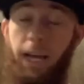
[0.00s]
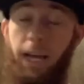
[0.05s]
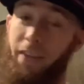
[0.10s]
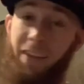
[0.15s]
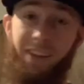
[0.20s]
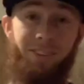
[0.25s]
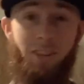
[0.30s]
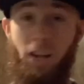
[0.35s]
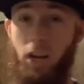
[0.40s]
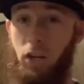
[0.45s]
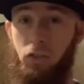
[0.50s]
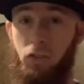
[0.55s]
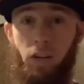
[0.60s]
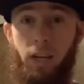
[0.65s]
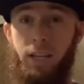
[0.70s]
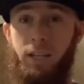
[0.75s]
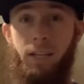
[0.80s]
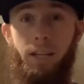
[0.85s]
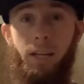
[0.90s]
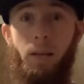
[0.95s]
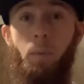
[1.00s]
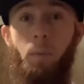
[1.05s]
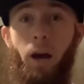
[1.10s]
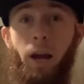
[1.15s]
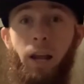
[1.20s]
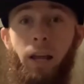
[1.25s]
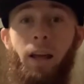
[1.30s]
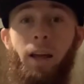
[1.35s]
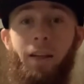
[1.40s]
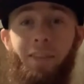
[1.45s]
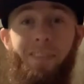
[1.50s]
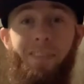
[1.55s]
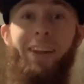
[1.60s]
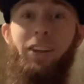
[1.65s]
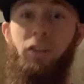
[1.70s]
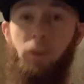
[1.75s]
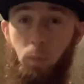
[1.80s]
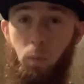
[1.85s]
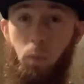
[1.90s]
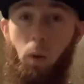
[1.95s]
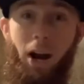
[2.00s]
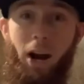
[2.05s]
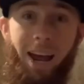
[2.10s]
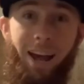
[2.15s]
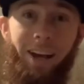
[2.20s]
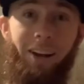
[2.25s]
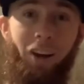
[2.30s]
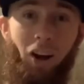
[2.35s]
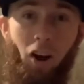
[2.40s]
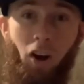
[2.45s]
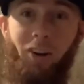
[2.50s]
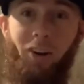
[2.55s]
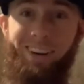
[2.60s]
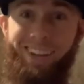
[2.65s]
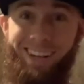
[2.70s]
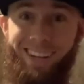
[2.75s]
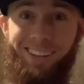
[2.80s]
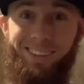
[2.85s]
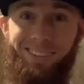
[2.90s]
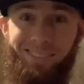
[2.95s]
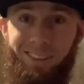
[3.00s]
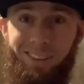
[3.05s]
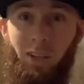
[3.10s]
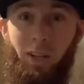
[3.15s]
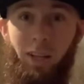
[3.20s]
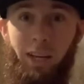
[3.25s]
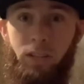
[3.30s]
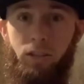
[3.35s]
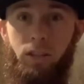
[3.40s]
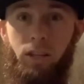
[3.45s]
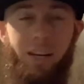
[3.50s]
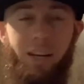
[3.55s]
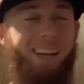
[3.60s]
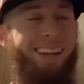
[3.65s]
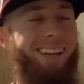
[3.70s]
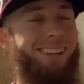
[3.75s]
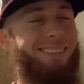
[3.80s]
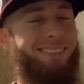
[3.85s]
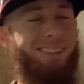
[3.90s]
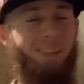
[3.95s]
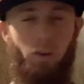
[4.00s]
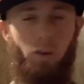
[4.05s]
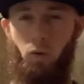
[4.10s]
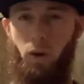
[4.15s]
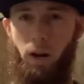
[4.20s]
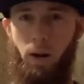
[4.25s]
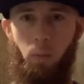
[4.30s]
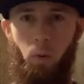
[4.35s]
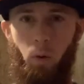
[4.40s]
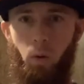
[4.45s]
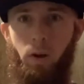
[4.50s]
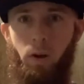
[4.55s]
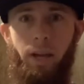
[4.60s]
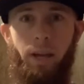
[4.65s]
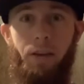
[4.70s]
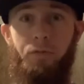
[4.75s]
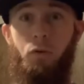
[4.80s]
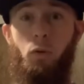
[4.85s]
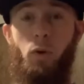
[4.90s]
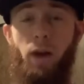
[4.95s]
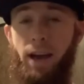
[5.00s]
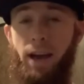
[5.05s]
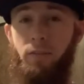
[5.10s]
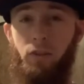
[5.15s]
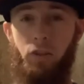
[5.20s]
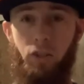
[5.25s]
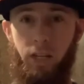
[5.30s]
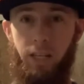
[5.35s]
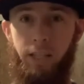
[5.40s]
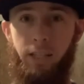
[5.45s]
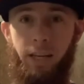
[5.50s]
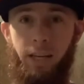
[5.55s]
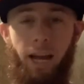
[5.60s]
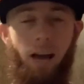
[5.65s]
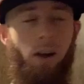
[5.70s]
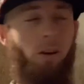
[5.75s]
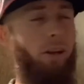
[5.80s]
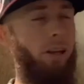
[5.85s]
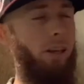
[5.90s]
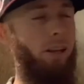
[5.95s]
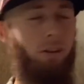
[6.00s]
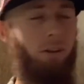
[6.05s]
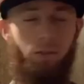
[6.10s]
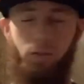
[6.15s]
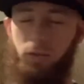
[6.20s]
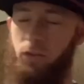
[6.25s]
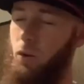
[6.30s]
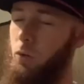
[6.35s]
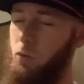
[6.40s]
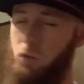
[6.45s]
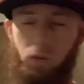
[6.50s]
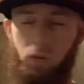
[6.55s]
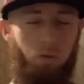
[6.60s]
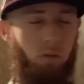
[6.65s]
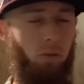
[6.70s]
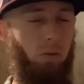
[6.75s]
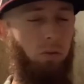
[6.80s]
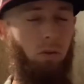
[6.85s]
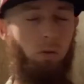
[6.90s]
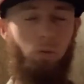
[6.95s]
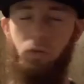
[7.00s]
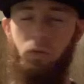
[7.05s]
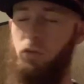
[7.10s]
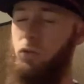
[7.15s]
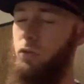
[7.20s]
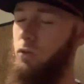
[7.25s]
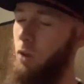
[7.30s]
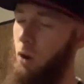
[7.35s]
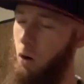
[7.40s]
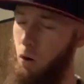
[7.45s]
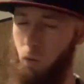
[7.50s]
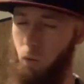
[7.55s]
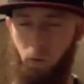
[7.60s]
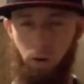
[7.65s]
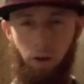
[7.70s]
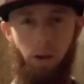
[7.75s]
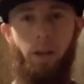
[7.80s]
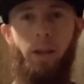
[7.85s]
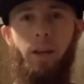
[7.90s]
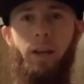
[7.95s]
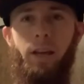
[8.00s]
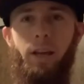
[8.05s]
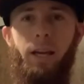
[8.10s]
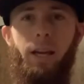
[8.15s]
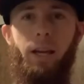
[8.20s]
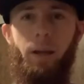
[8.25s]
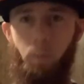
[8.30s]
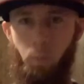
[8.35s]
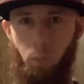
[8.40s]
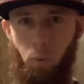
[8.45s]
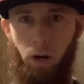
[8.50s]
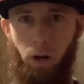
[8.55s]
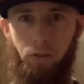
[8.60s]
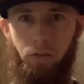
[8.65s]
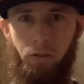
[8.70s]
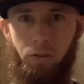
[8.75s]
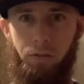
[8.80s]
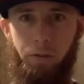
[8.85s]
And that's not a slight to anybody, that's a brag on his collection. It's incredible. If you haven't checked it out, it is so impressive.